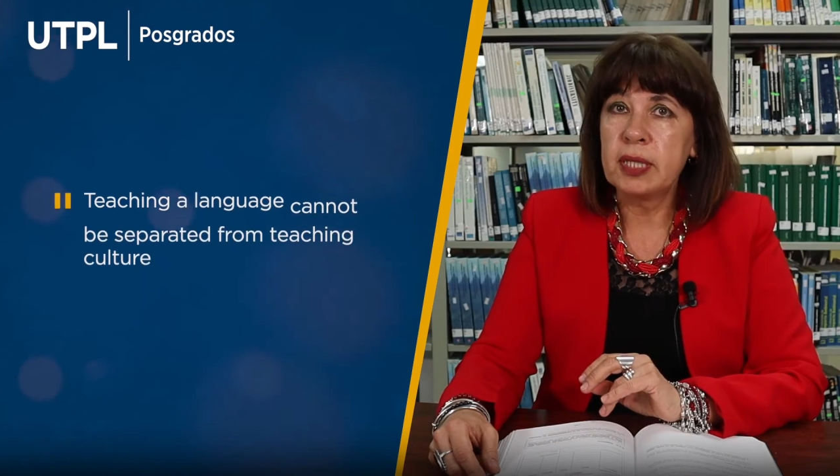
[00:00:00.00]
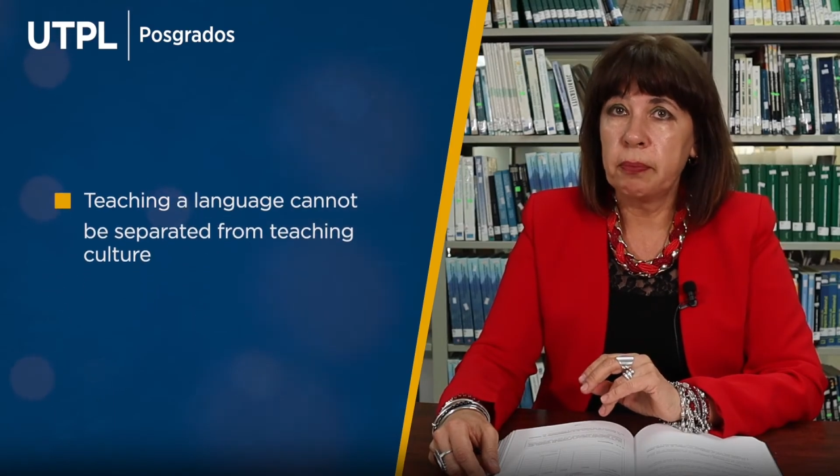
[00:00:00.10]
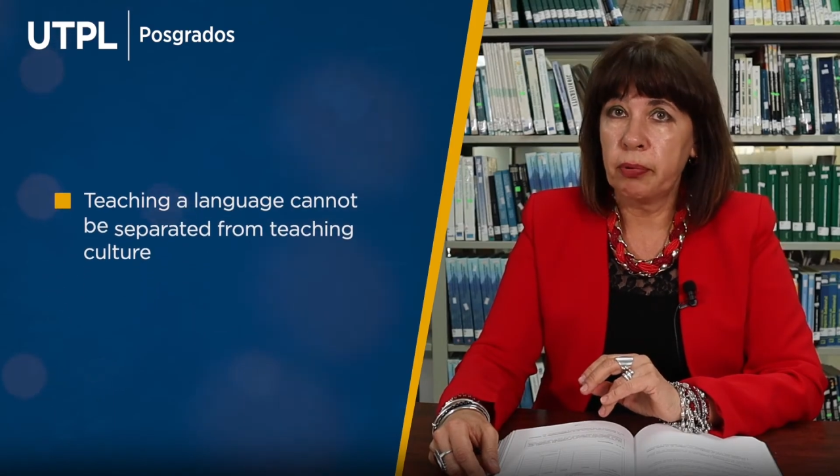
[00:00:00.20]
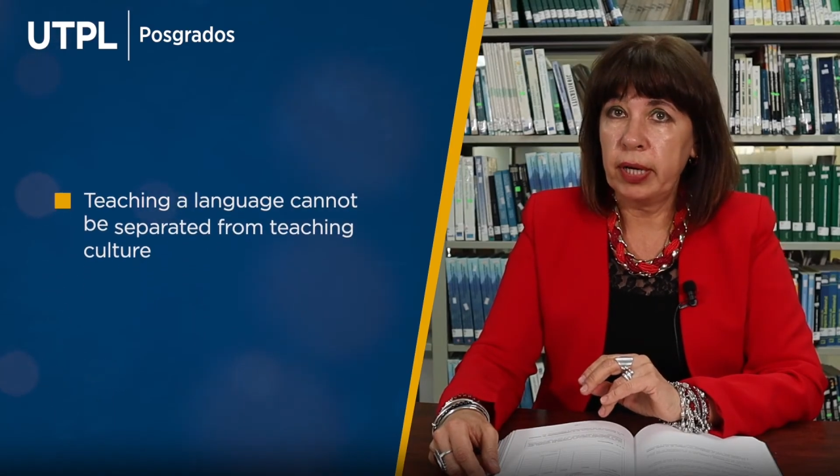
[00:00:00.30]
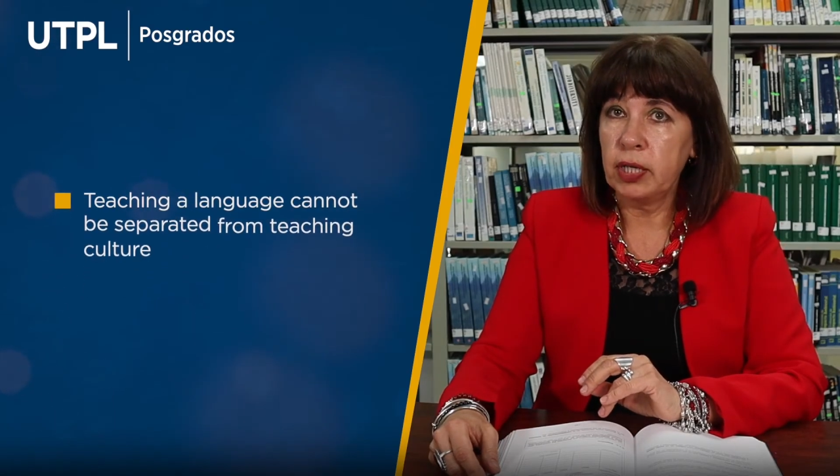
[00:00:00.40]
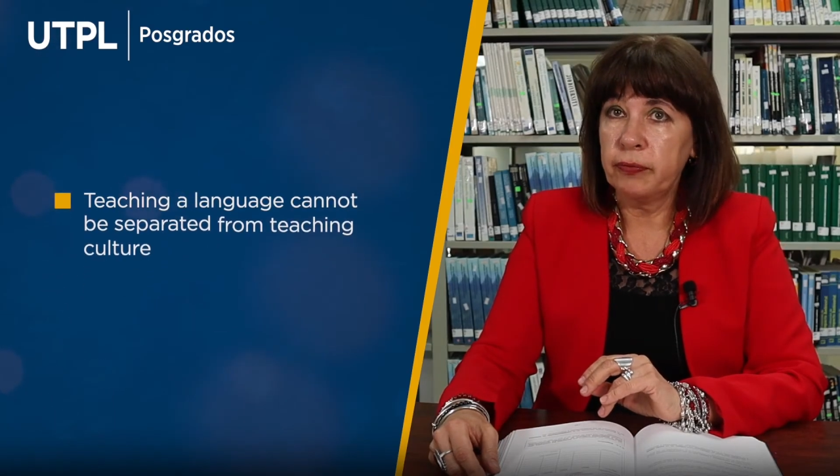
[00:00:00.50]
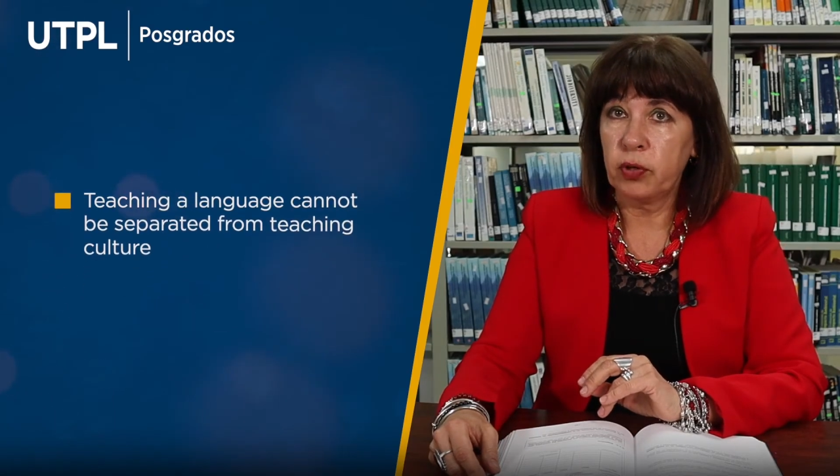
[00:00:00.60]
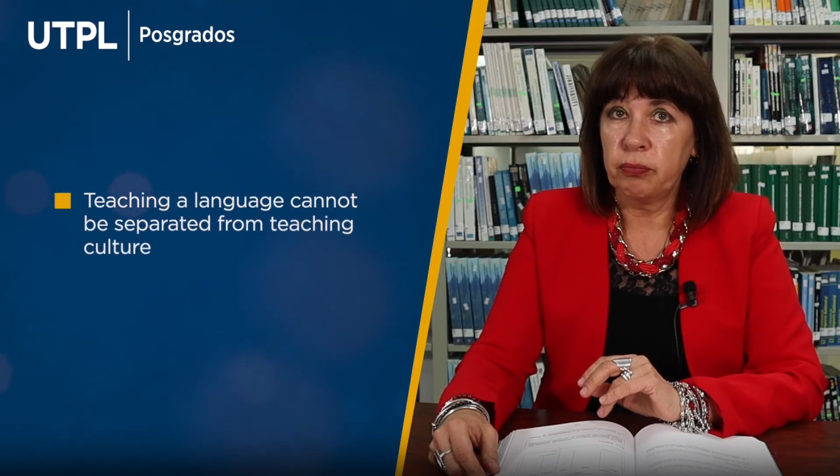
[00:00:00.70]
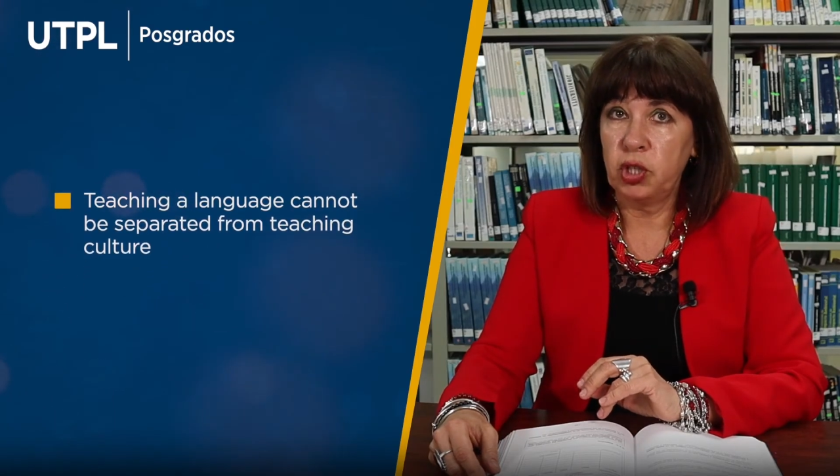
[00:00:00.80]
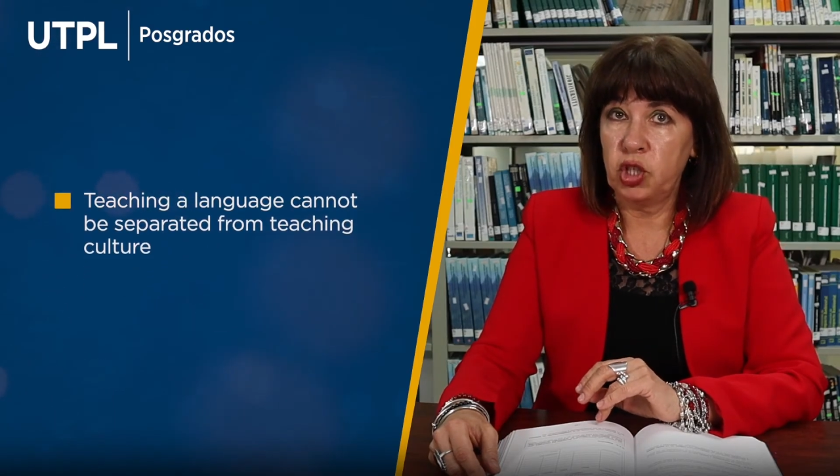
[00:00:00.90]
separated
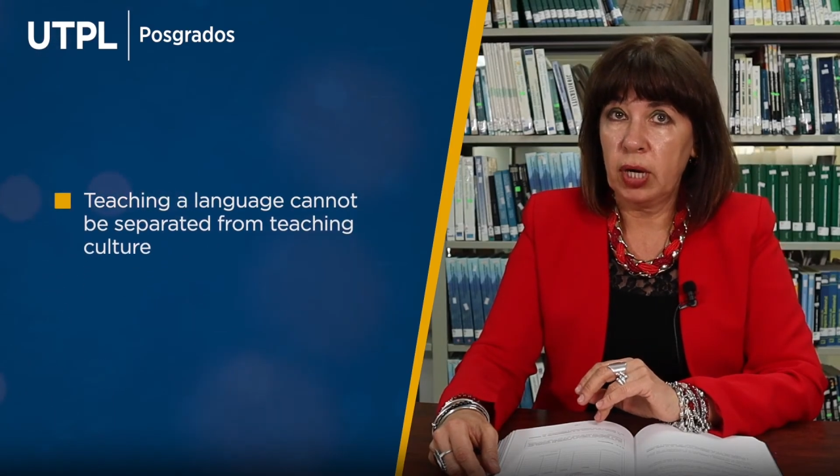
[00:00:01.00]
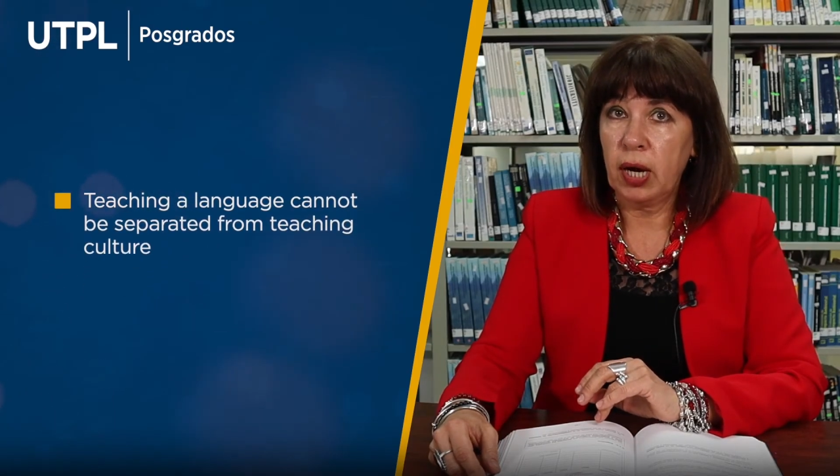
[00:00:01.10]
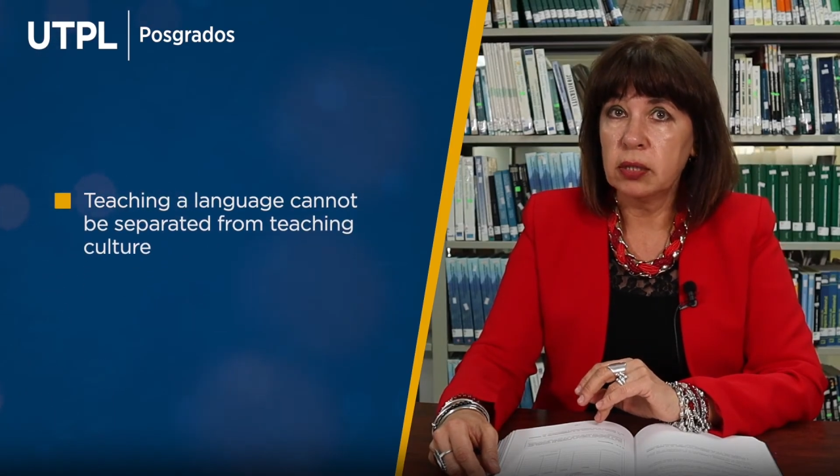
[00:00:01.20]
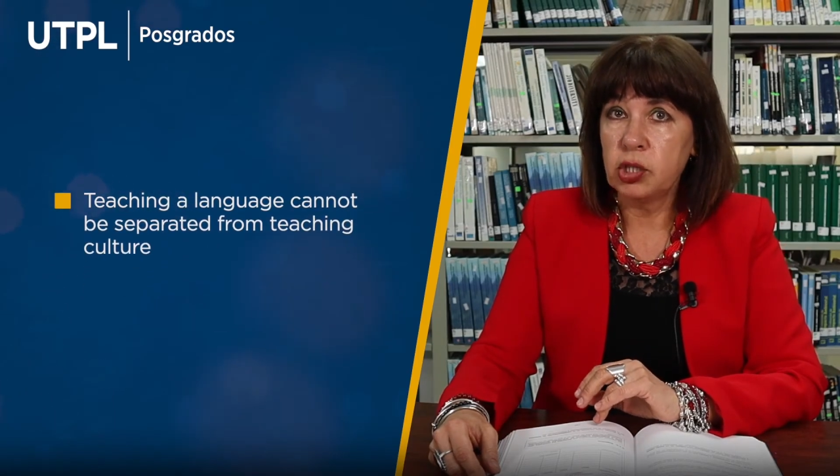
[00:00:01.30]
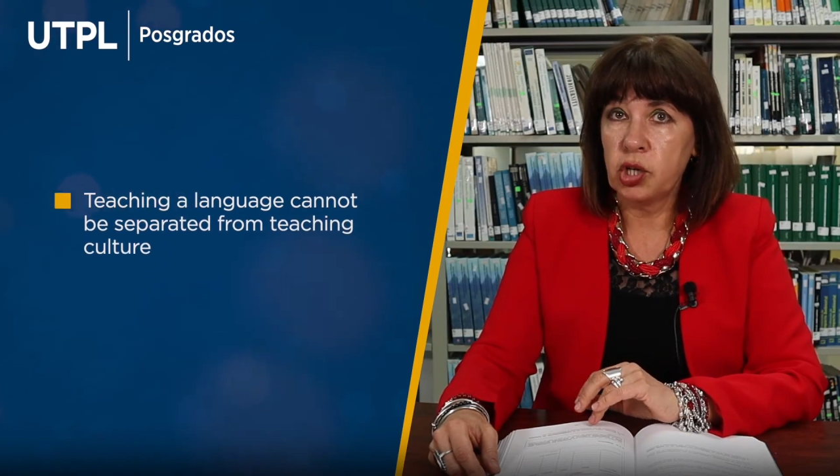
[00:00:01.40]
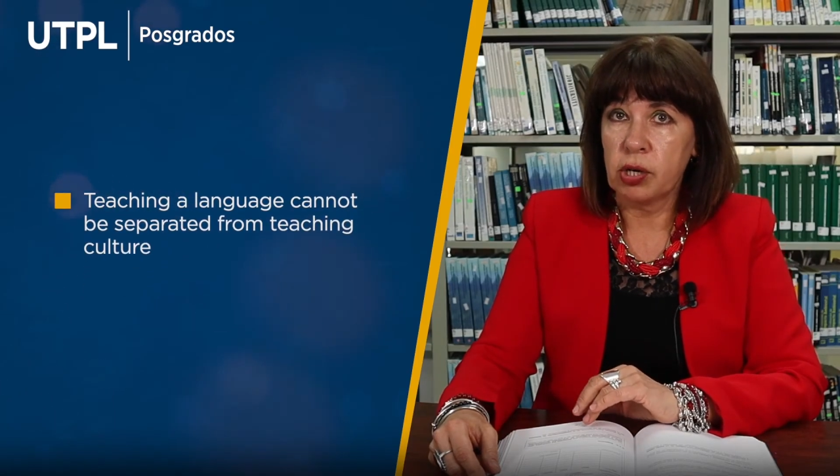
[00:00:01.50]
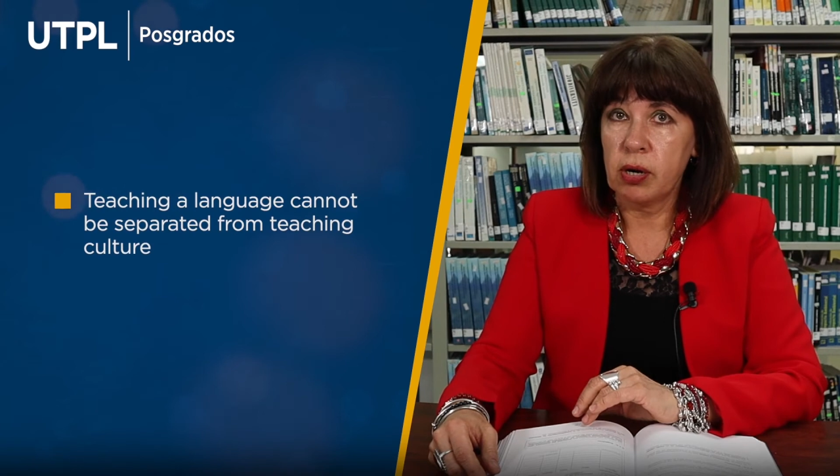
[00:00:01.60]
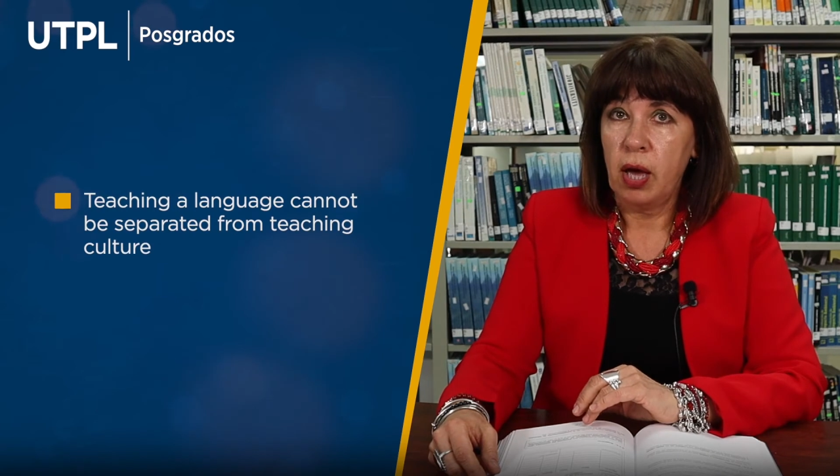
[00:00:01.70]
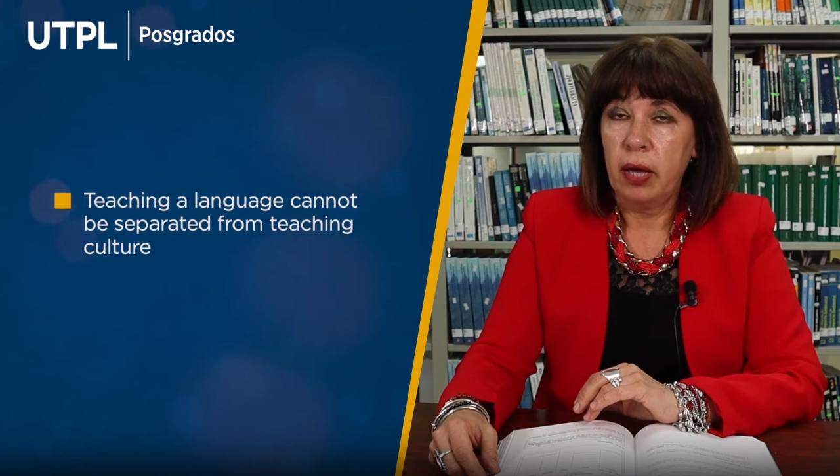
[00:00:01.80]
from teaching culture.